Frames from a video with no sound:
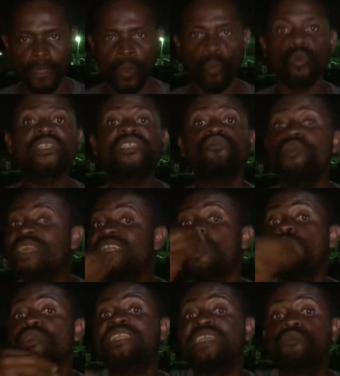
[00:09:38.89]
What you
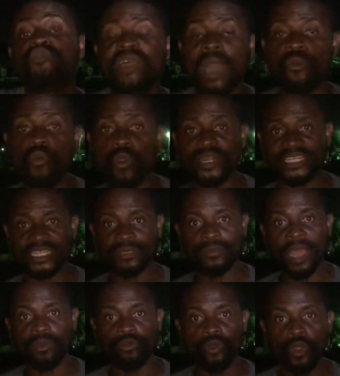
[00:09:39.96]
would the crown what them
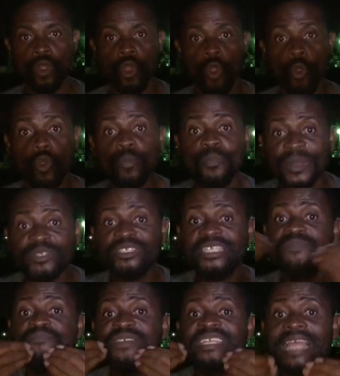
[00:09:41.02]
out? What bet
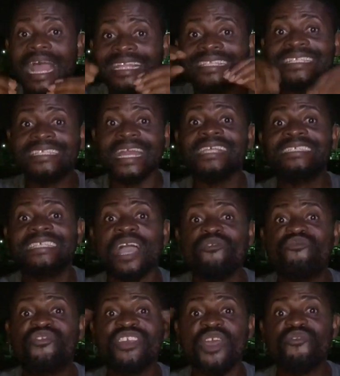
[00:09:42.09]
me at Tenacia
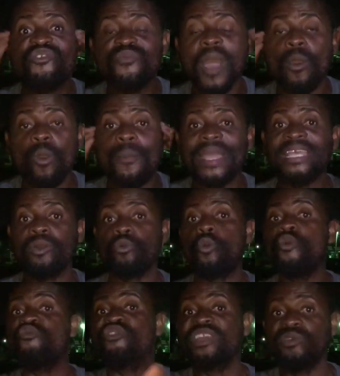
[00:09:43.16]
Gina Juma obey your
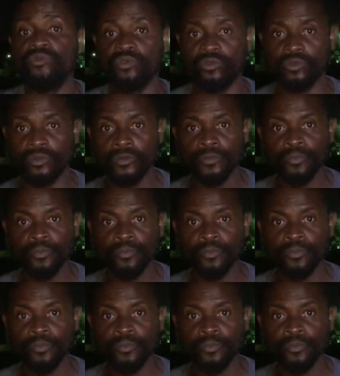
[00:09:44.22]
own, you know.